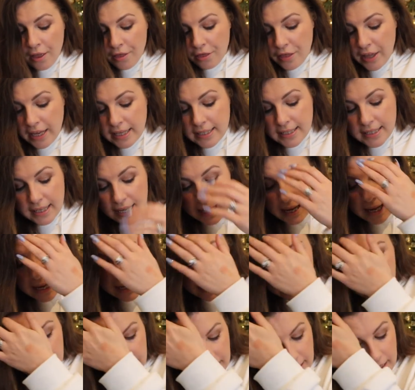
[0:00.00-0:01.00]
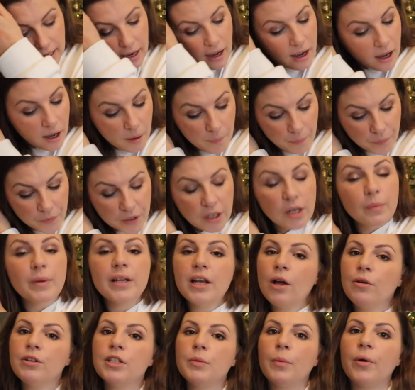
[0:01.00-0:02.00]
This is gonna be
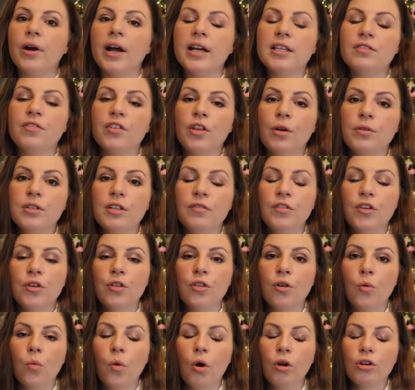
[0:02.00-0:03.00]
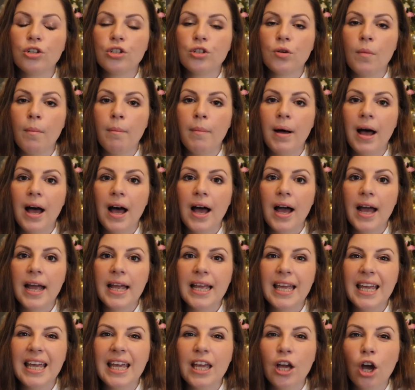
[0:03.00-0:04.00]
no surprise for those of you that watched
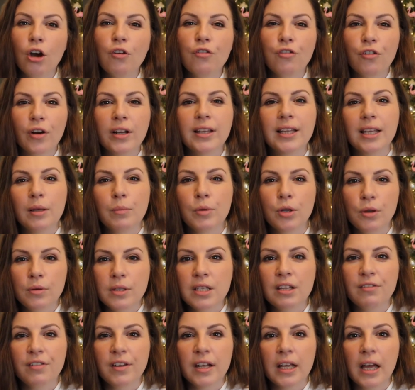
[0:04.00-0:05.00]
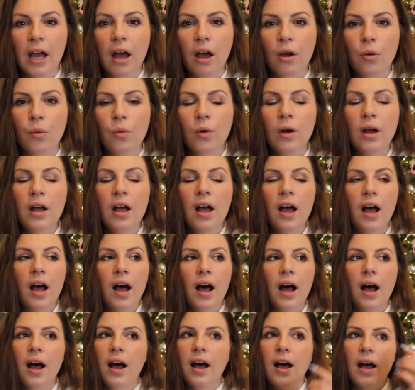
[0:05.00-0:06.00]
my eco-friendly beauty video.
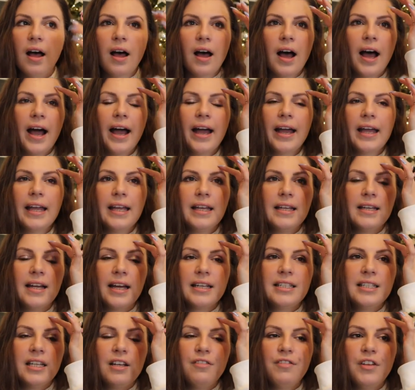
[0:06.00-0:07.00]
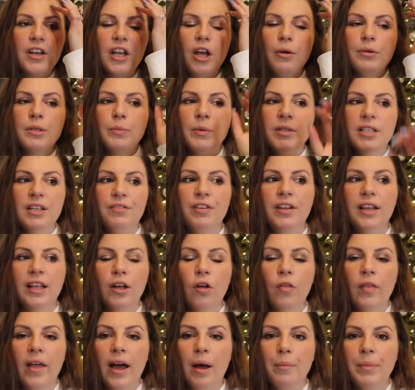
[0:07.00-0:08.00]
I did a video specifically
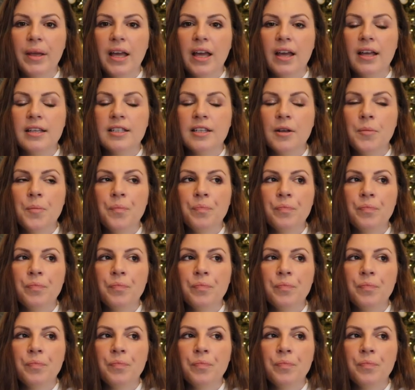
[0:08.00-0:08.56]
on that because